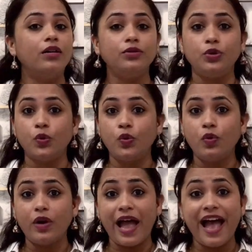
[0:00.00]
you
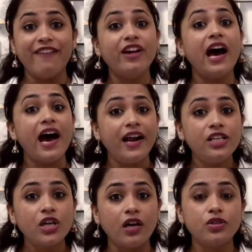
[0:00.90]
have a higher
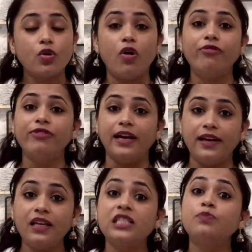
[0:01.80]
chance of
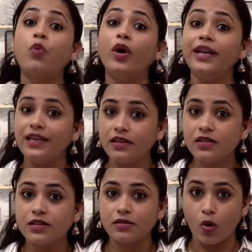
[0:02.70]
getting
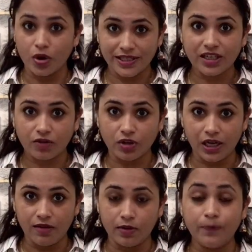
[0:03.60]
spontaneous onset of the
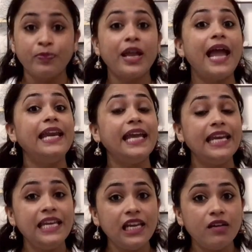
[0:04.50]
labor. And
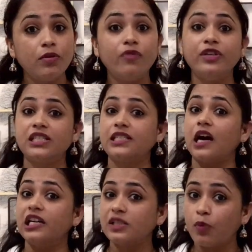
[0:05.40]
any labor which
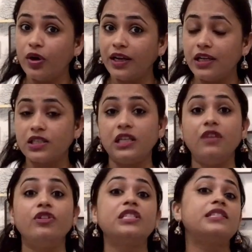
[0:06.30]
starts spontaneously,
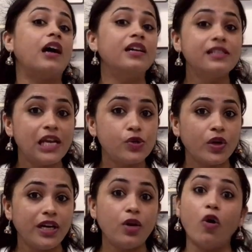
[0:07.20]
which starts
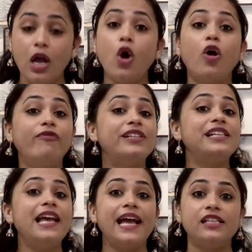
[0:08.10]
naturally, obviously
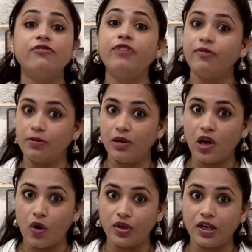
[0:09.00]
has a favorable
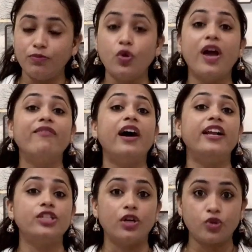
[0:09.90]
outcome. You have higher
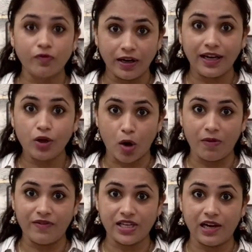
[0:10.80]
chance of getting normal
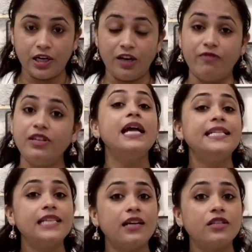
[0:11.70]
vaginal delivery.
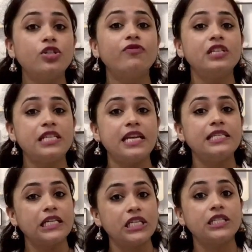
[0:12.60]
Chances of cesarean
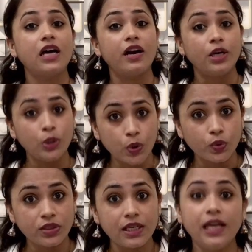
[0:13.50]
sections are
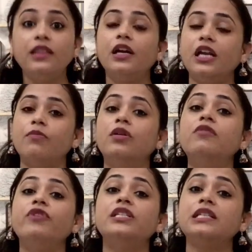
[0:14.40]
reduced in the labor which